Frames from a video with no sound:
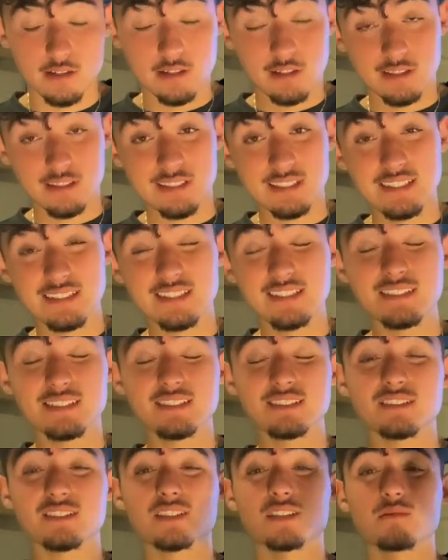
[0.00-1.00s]
And
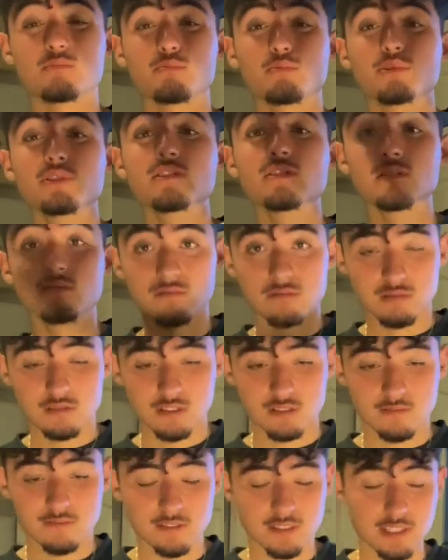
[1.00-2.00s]
these are beautiful
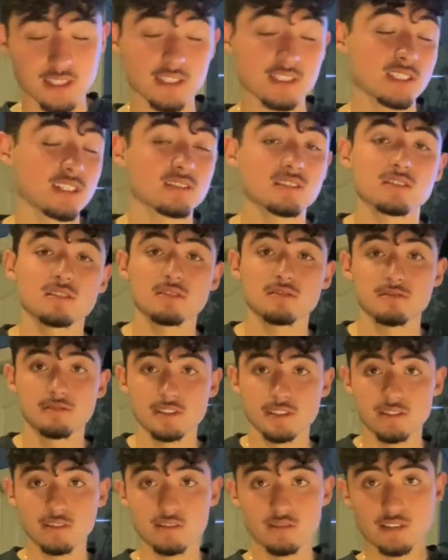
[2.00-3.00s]
in the flash. I'll show you a
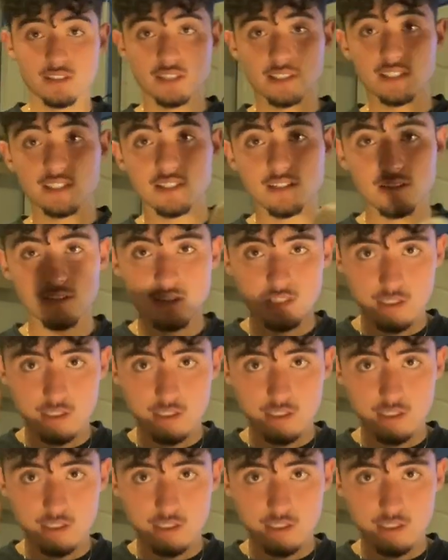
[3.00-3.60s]
video right now.